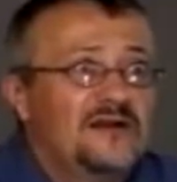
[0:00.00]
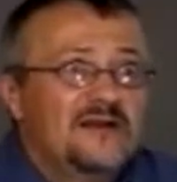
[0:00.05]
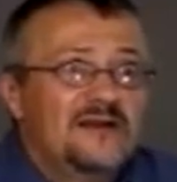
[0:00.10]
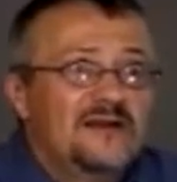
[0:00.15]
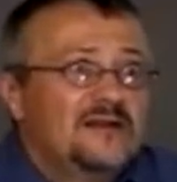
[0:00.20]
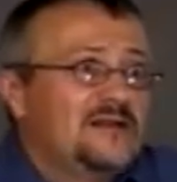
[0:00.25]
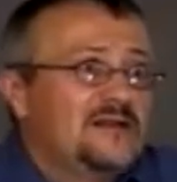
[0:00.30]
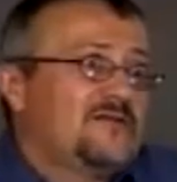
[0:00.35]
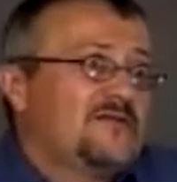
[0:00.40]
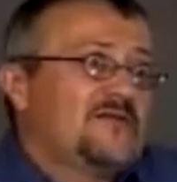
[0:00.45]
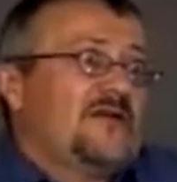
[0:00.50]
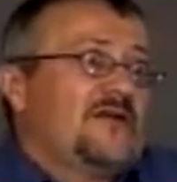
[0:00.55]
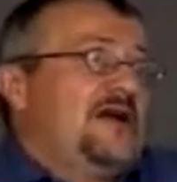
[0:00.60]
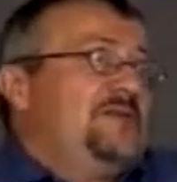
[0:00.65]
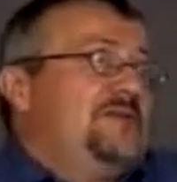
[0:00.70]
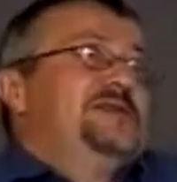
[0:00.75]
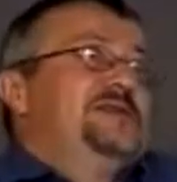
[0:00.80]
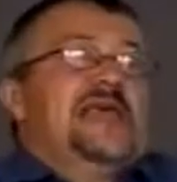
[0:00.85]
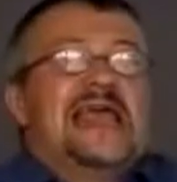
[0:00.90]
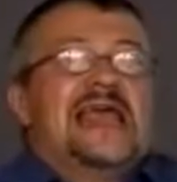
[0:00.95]
The
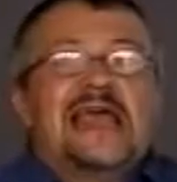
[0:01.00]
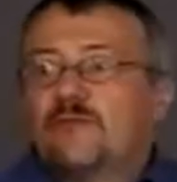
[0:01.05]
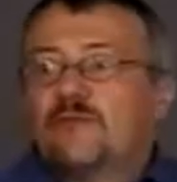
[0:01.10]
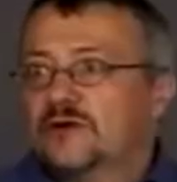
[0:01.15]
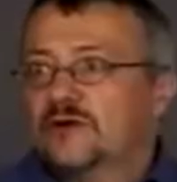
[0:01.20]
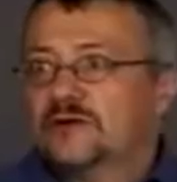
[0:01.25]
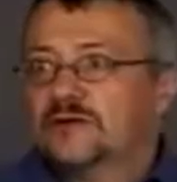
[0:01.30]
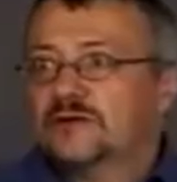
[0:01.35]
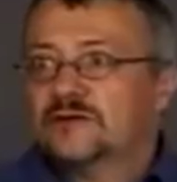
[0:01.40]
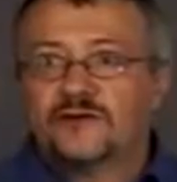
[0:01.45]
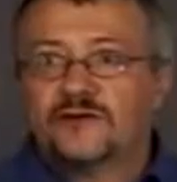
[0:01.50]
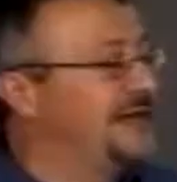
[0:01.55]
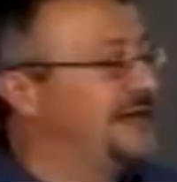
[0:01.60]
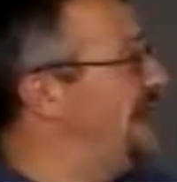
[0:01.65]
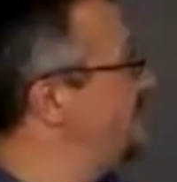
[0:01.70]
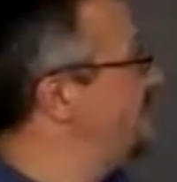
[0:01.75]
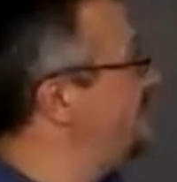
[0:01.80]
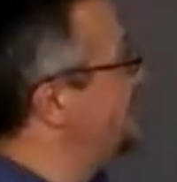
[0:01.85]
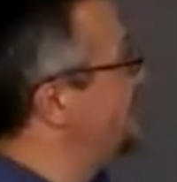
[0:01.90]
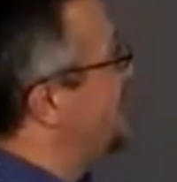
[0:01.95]
crop is hammered. You're
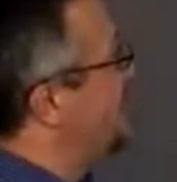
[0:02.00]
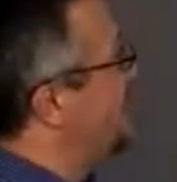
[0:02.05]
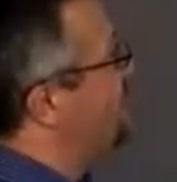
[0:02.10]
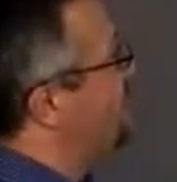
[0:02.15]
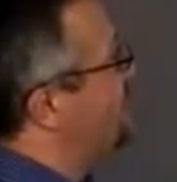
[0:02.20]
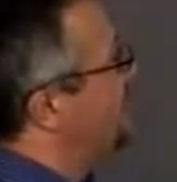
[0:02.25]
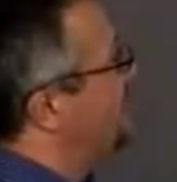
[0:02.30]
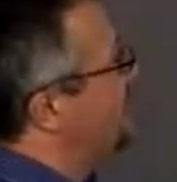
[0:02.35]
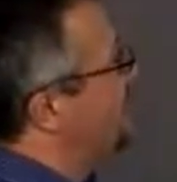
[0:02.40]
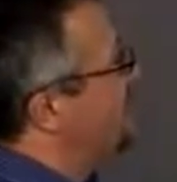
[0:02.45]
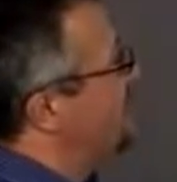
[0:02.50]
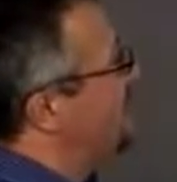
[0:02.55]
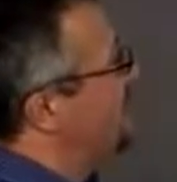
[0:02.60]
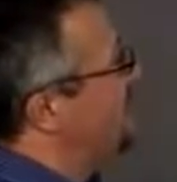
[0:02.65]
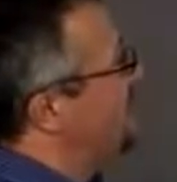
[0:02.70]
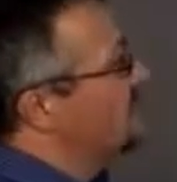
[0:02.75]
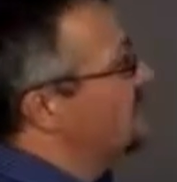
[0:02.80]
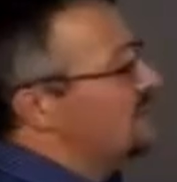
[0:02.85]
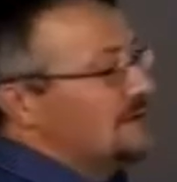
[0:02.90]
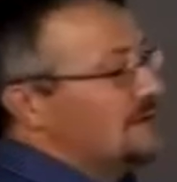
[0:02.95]
down to 10%
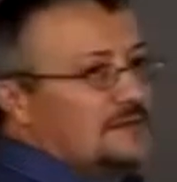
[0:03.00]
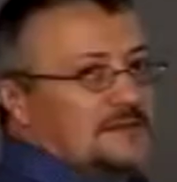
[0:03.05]
yield.